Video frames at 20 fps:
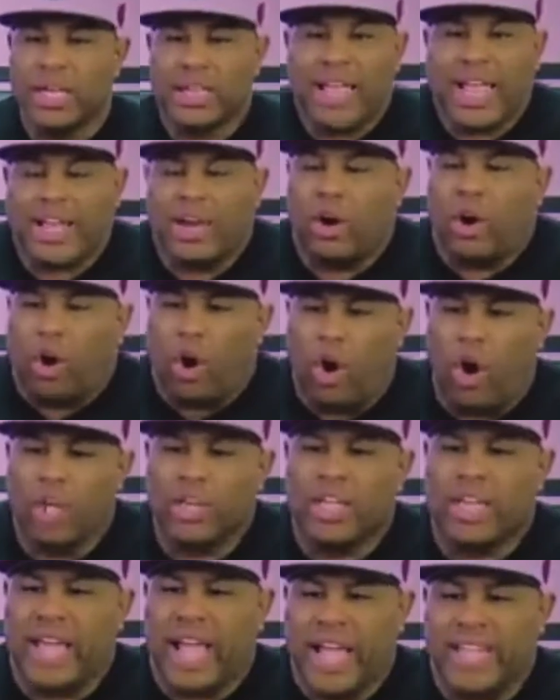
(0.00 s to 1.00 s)
like
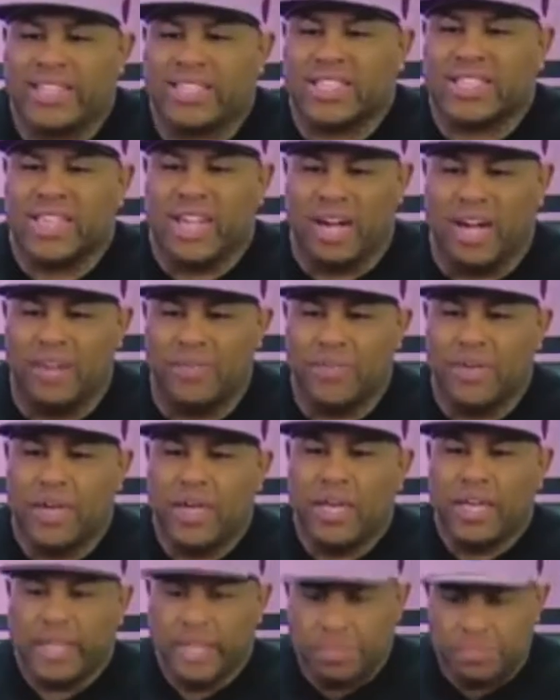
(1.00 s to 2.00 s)
all of that stuff
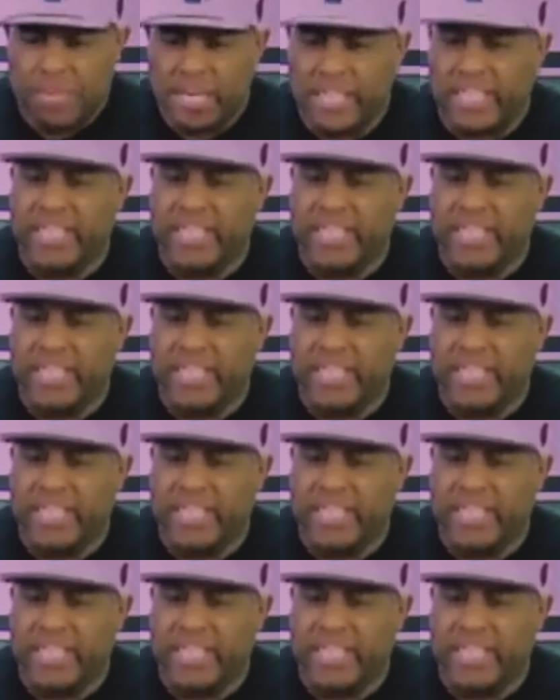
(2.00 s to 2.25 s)
can be